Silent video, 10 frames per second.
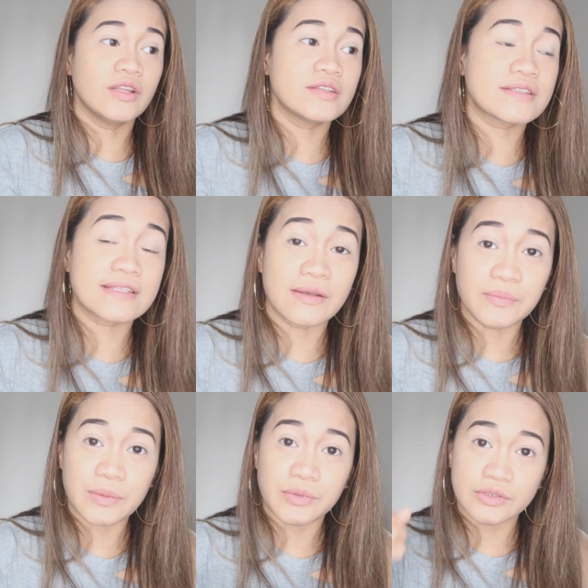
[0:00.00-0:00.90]
You know,
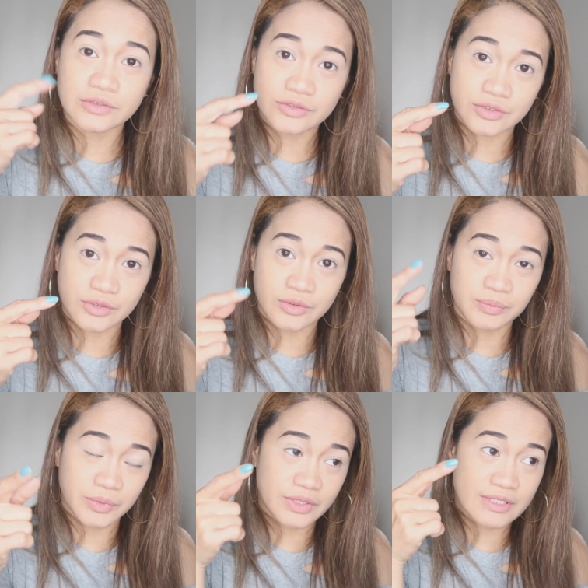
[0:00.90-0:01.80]
some people do
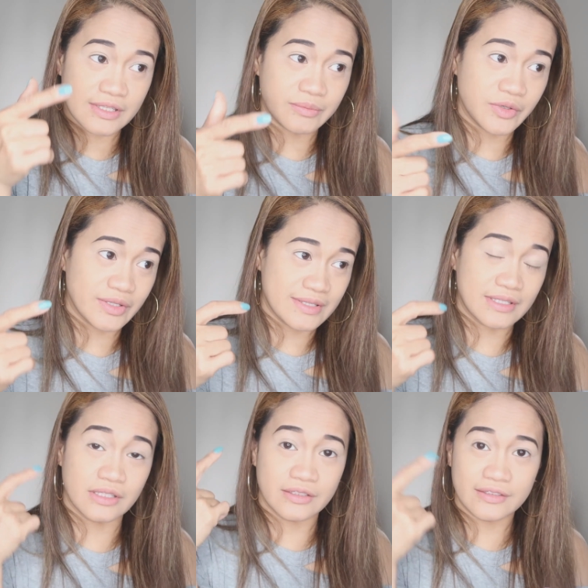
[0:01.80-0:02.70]
put some
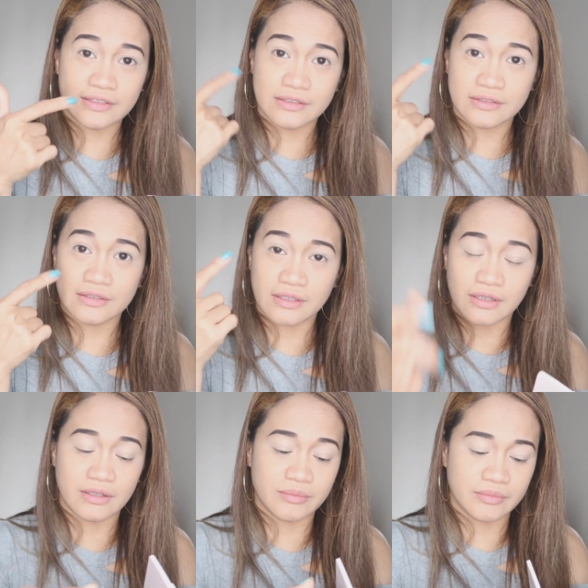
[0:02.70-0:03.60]
concealer
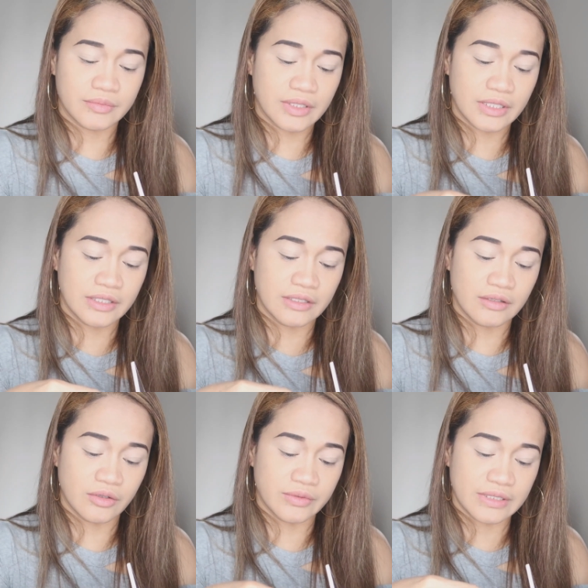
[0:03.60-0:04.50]
um, in
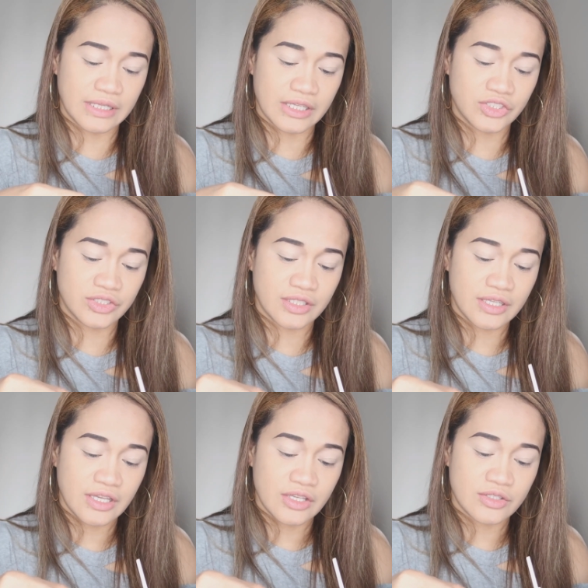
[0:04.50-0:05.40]
the lower lash.
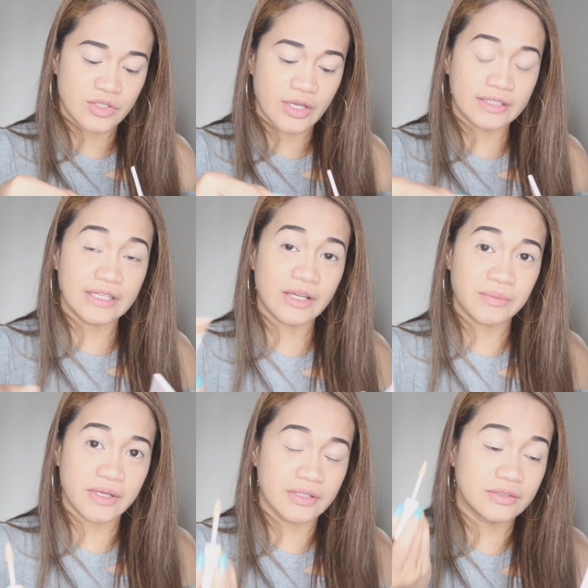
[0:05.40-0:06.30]
So I think
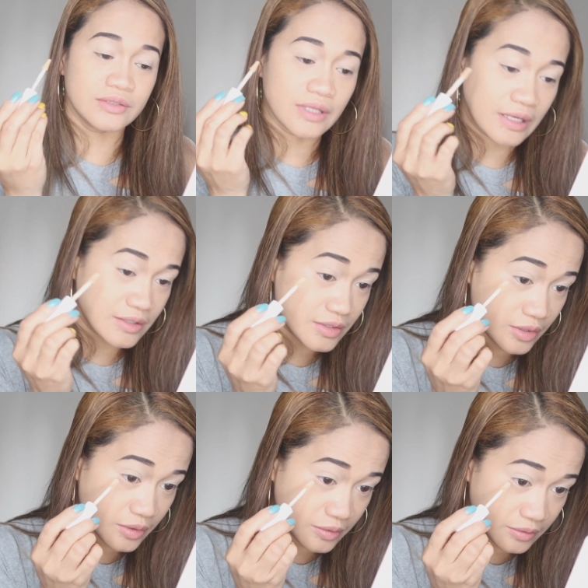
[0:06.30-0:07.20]
I'm gonna do that
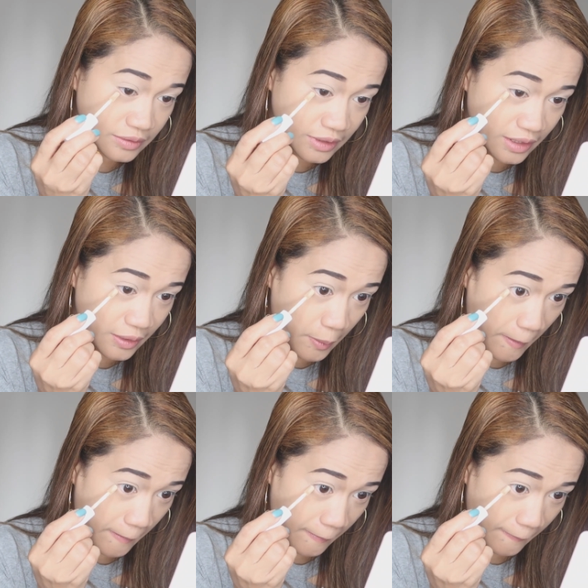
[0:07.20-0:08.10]
so the